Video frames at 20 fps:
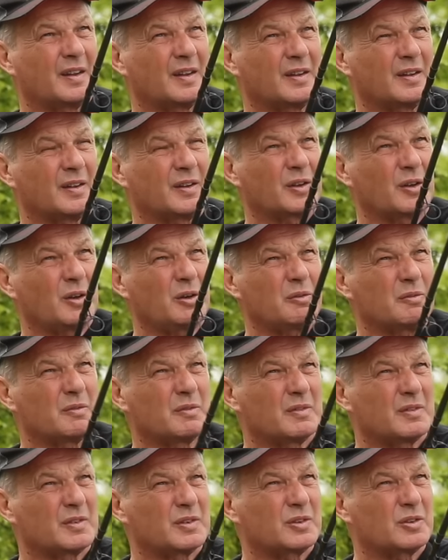There you go,
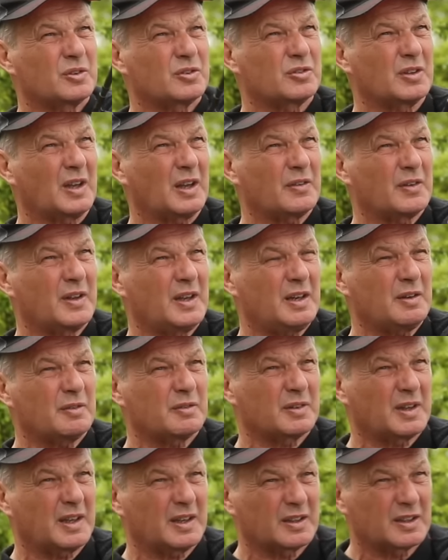just sat there
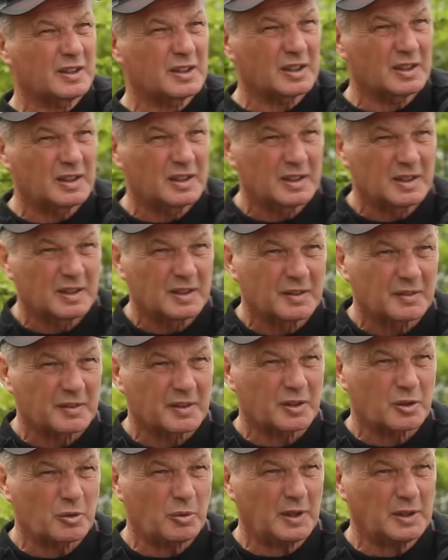and getting
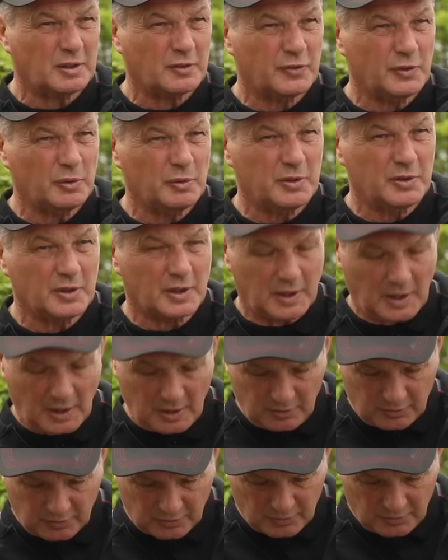quite a few
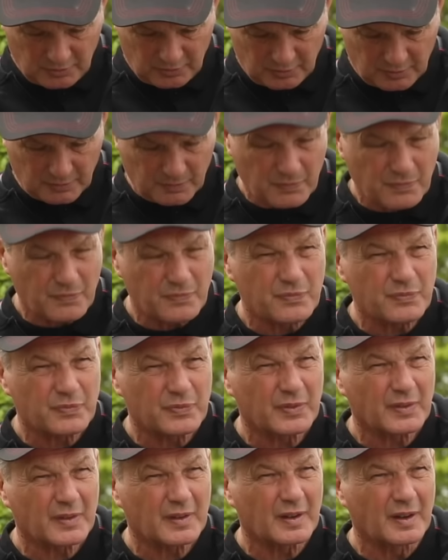indications,
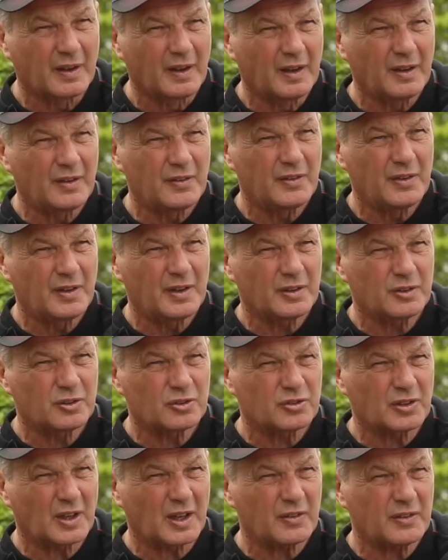and
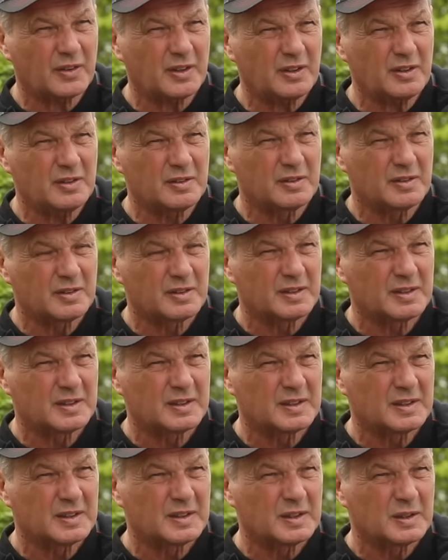just sat there and
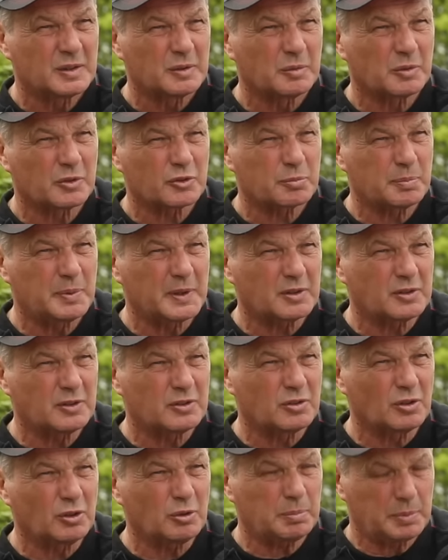once picked
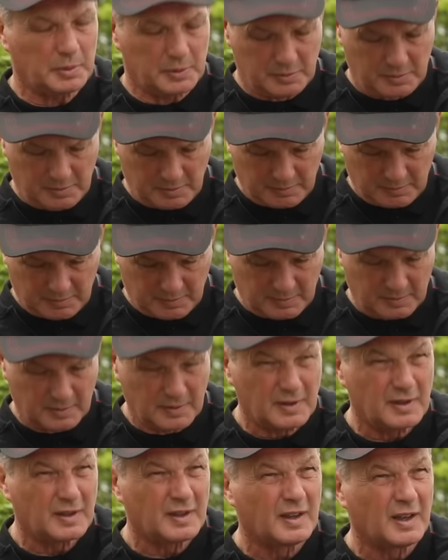it up and
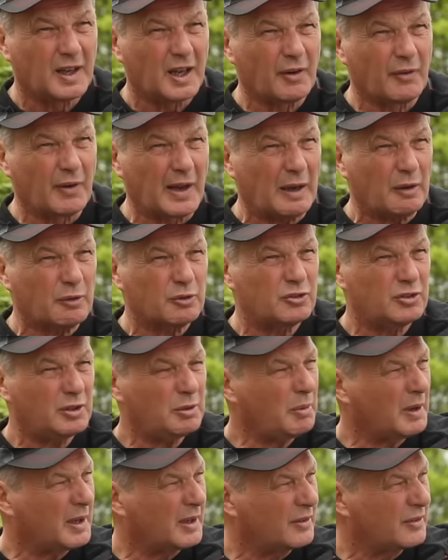around she
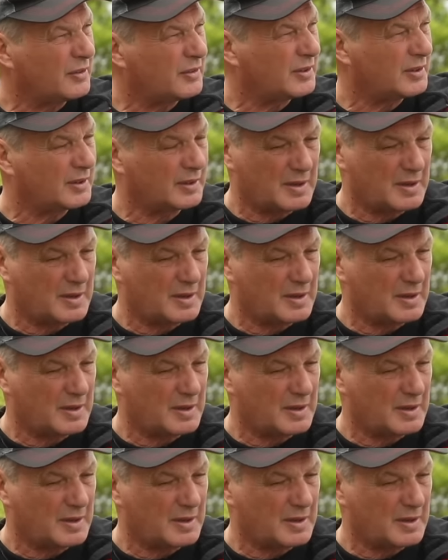went.